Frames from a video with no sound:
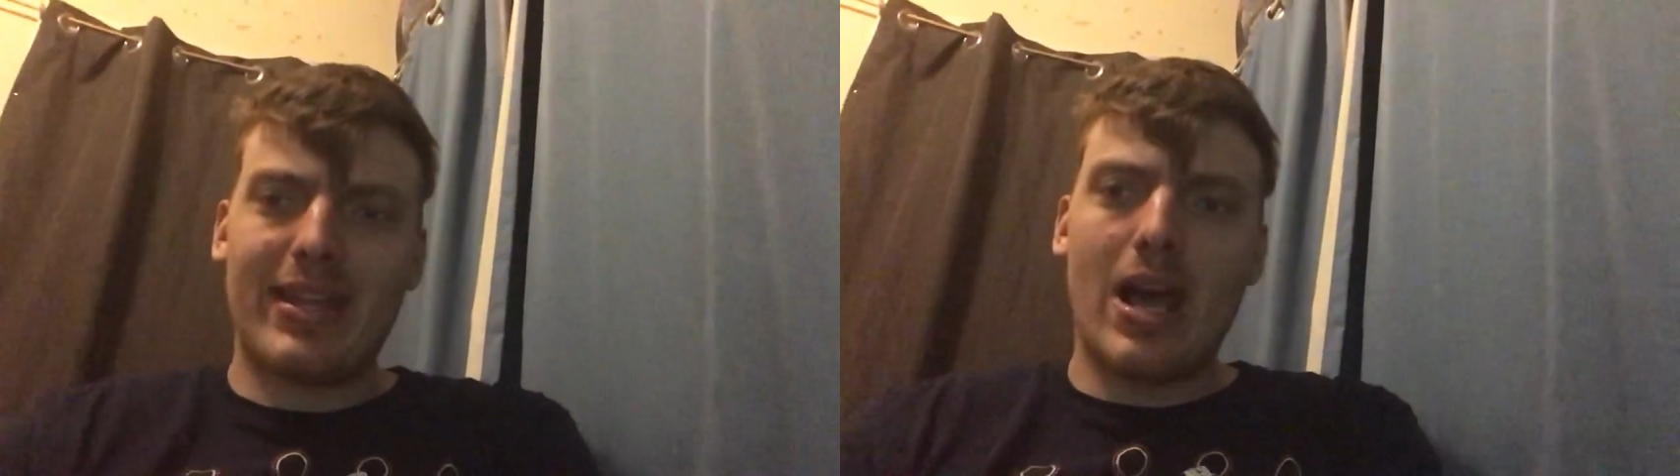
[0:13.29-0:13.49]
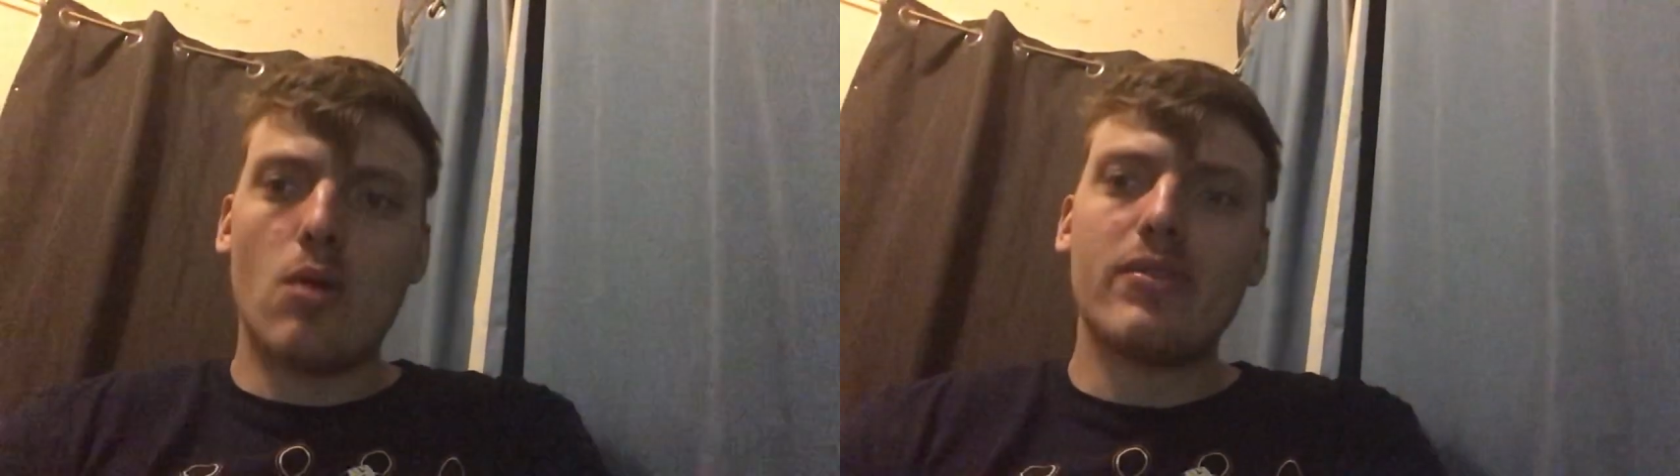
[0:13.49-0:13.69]

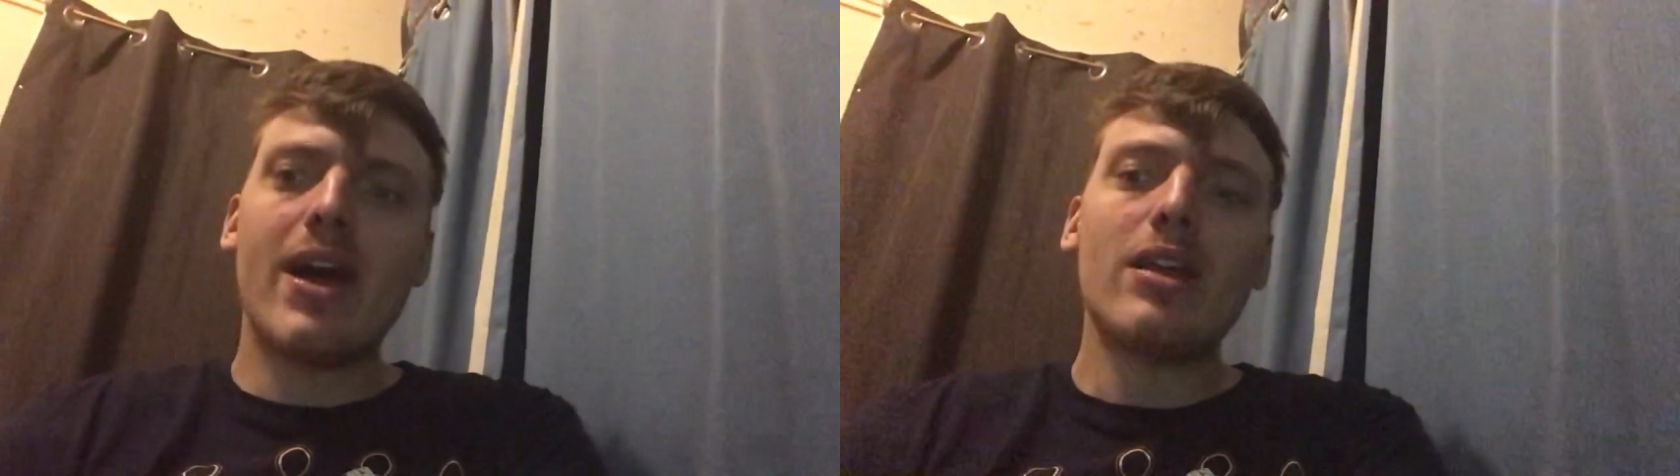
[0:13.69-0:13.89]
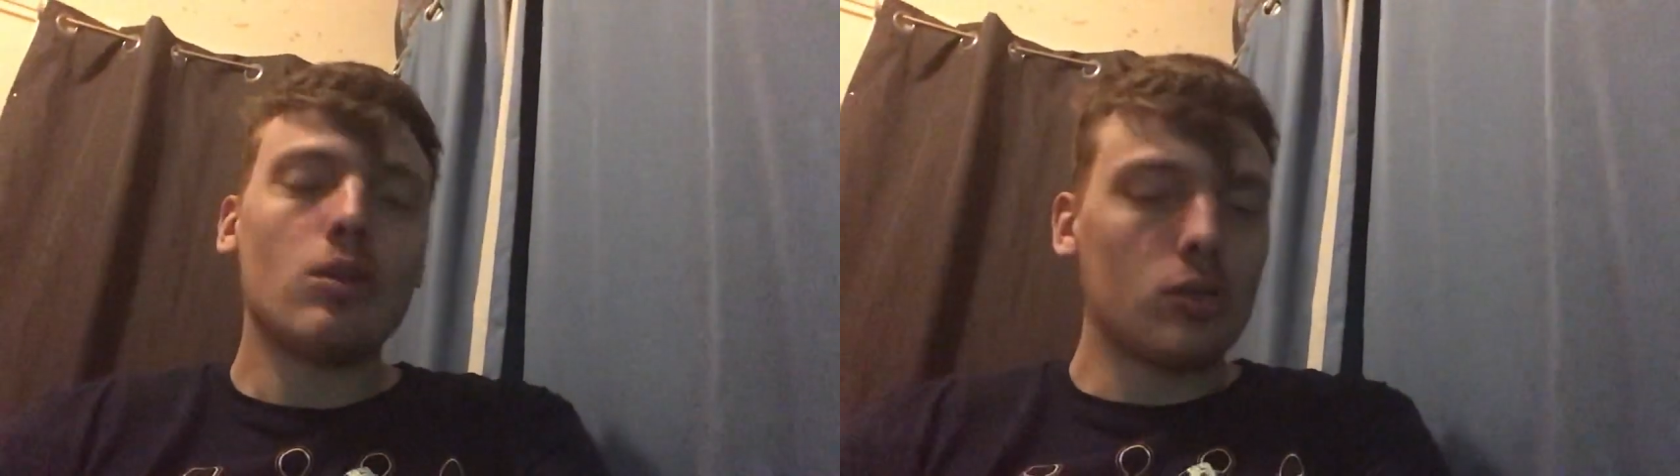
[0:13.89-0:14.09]
Now
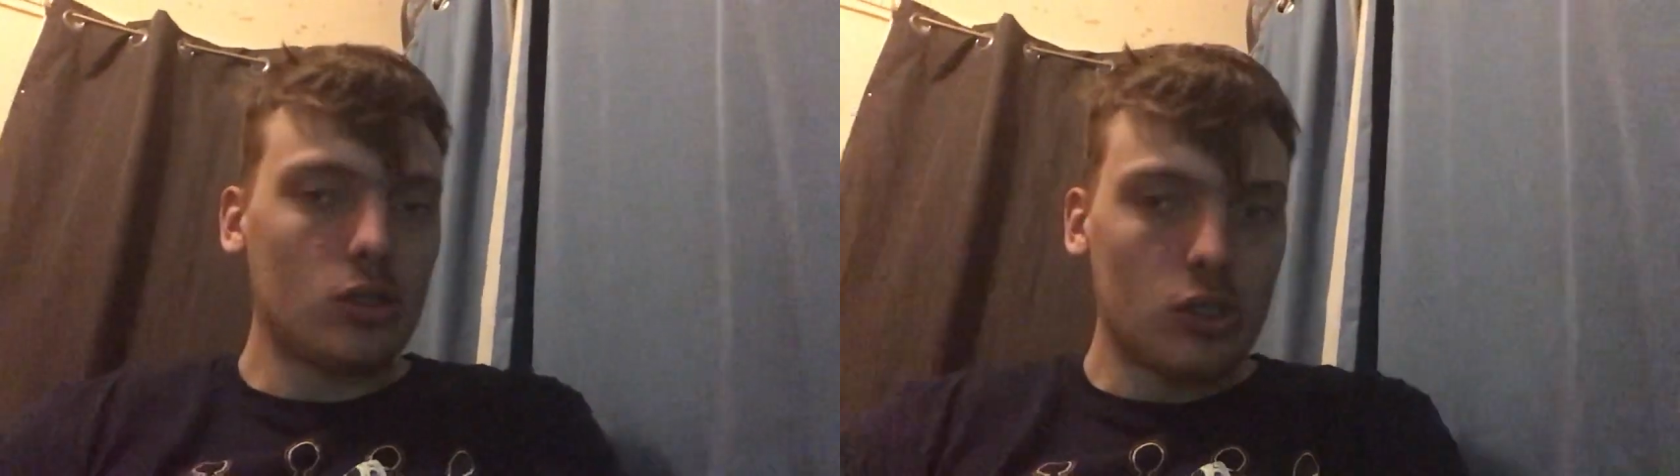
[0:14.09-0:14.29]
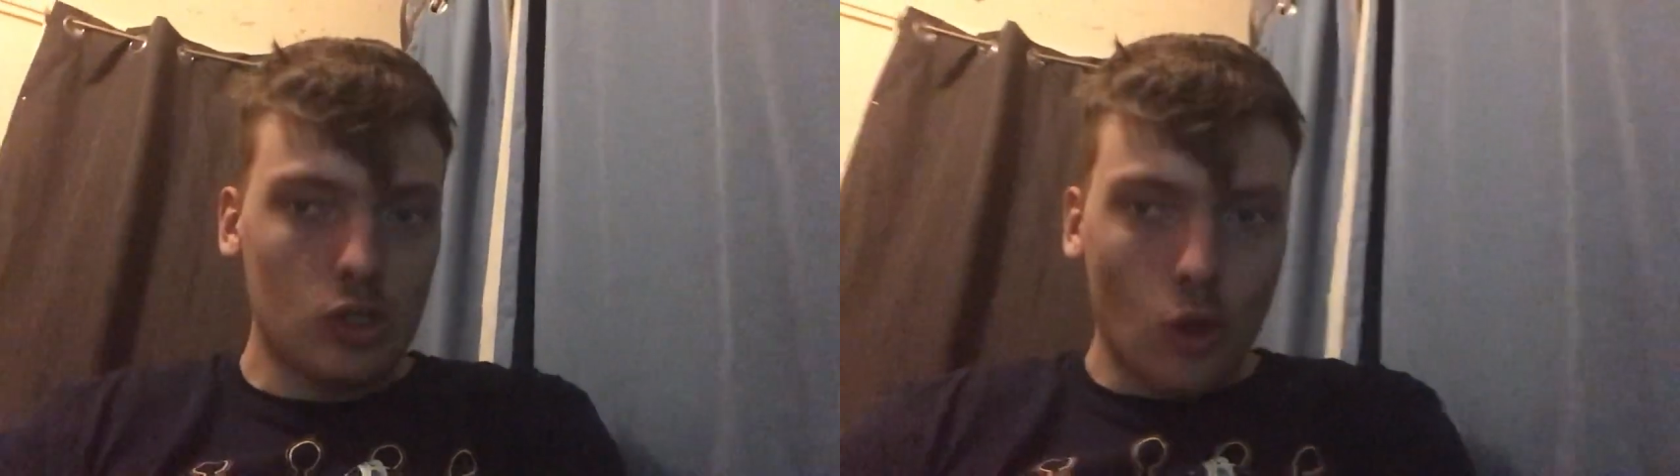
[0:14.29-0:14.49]
without
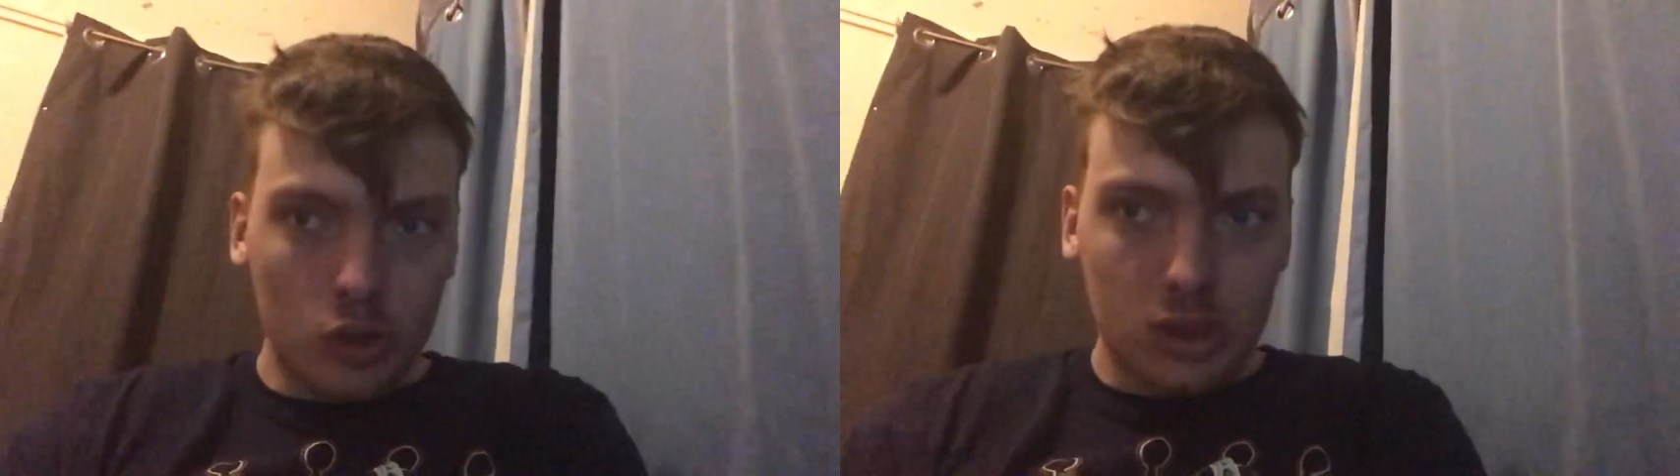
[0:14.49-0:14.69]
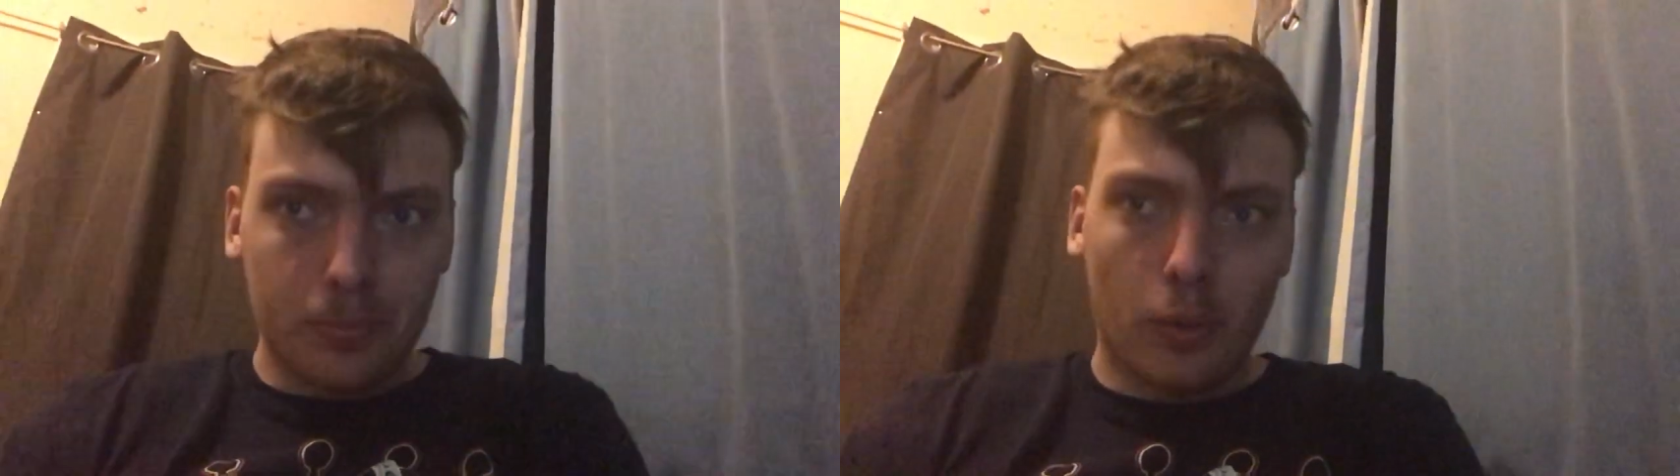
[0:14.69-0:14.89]
your
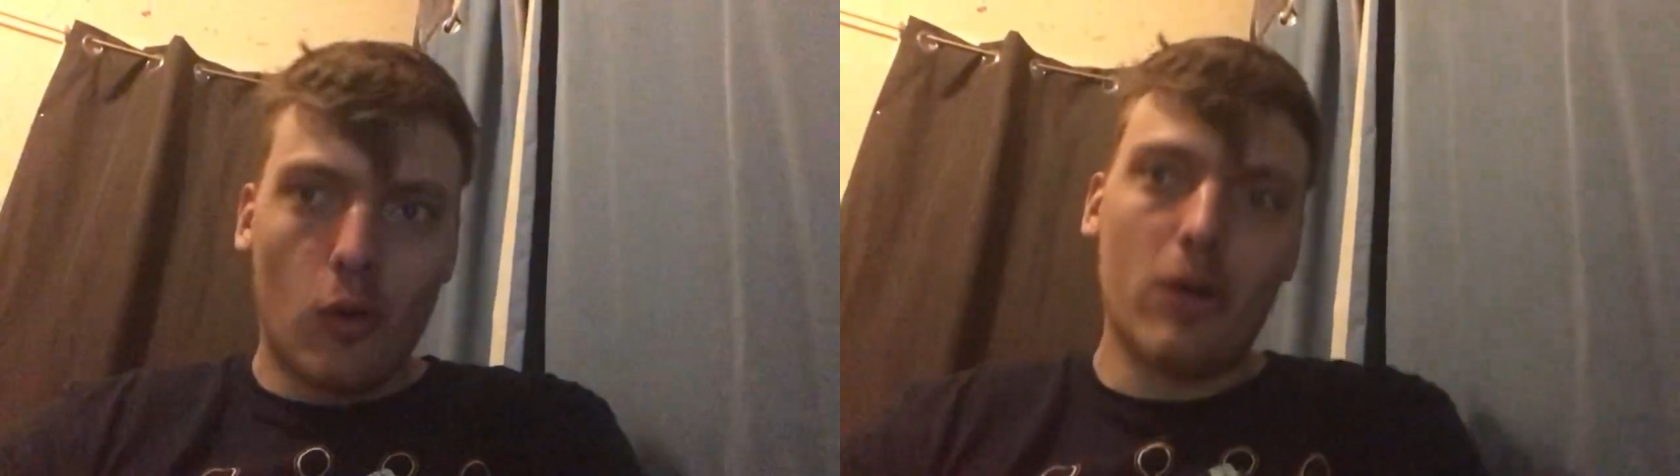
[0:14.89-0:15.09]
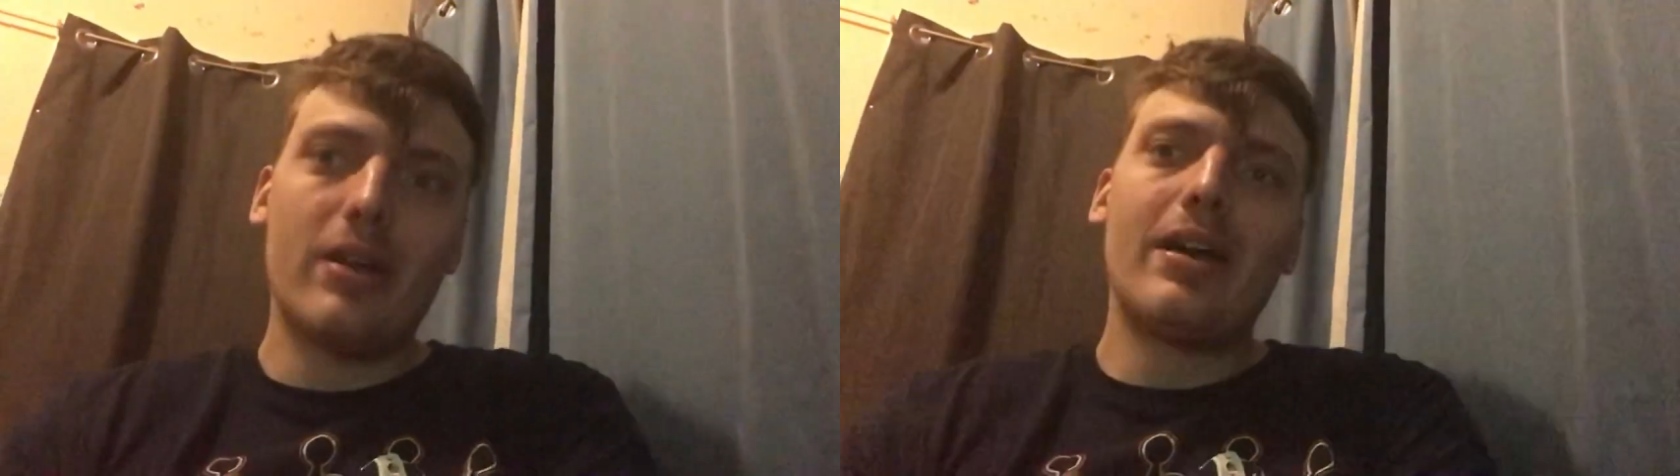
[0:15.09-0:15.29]

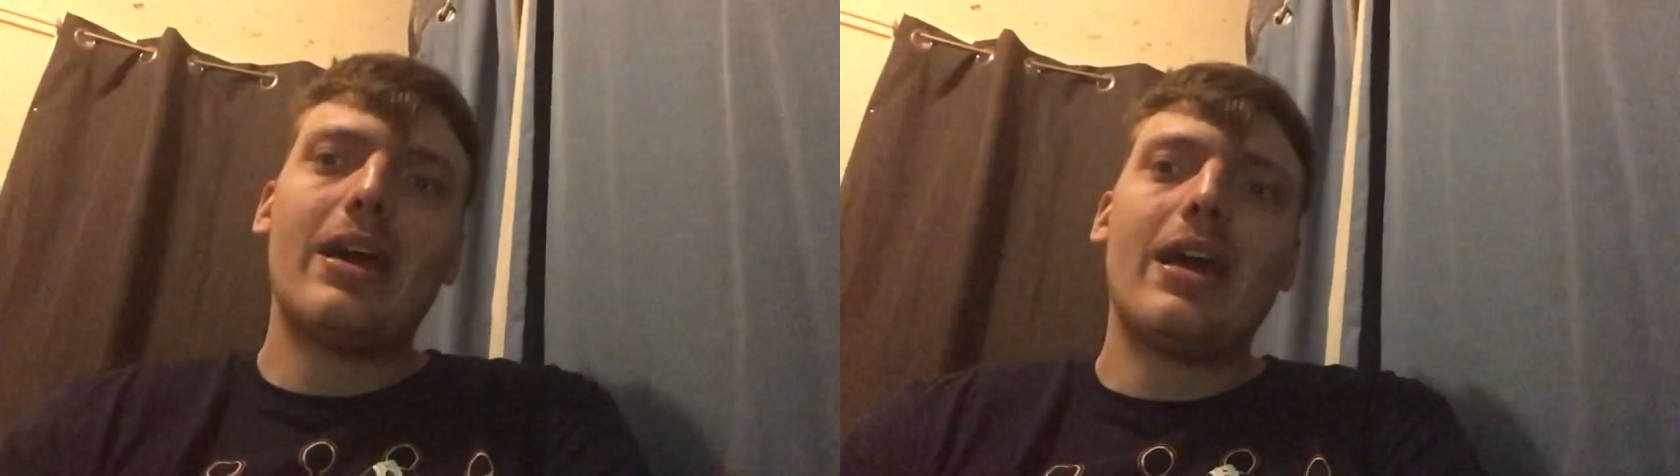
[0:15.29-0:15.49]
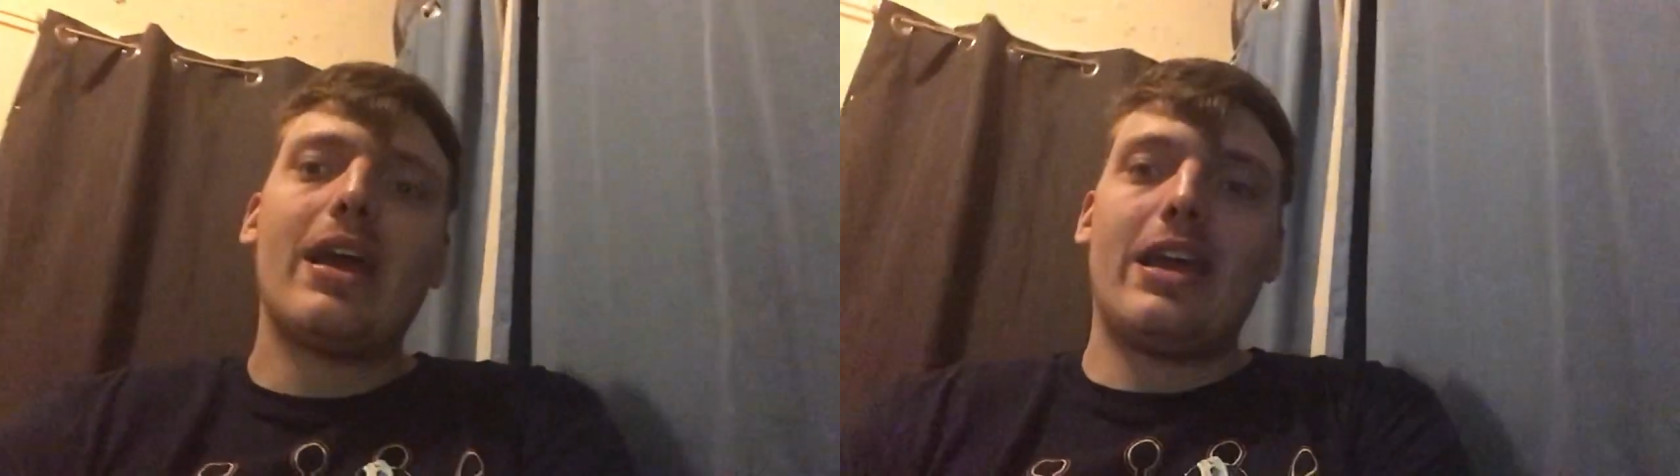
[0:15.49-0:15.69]
support
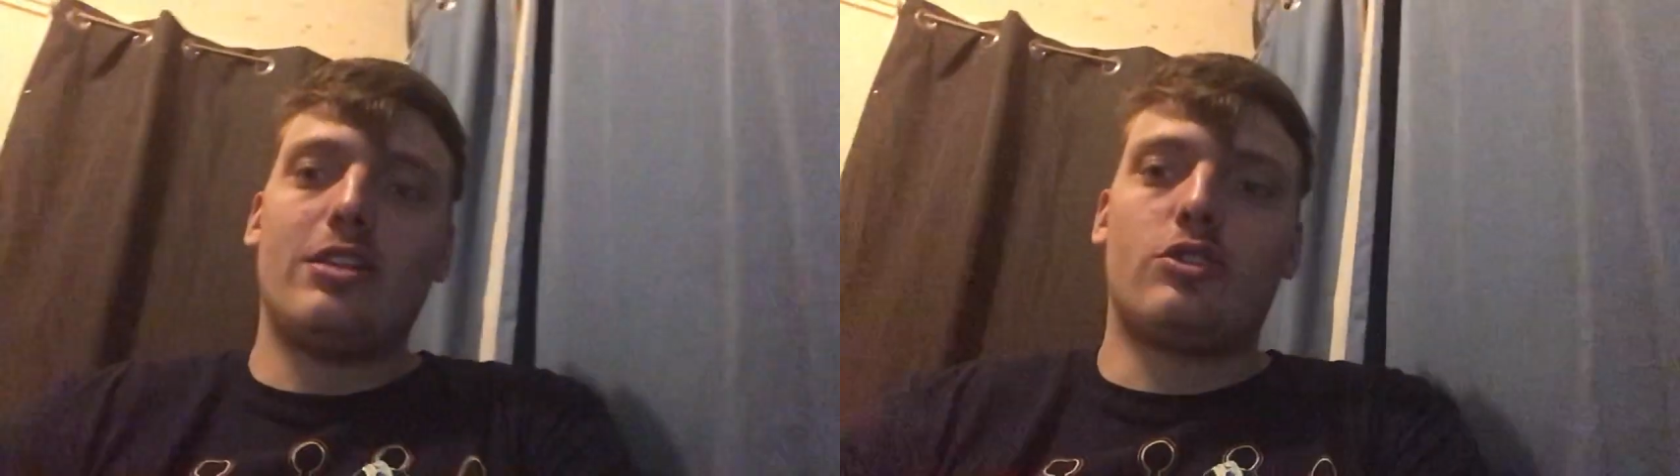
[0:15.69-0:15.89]
in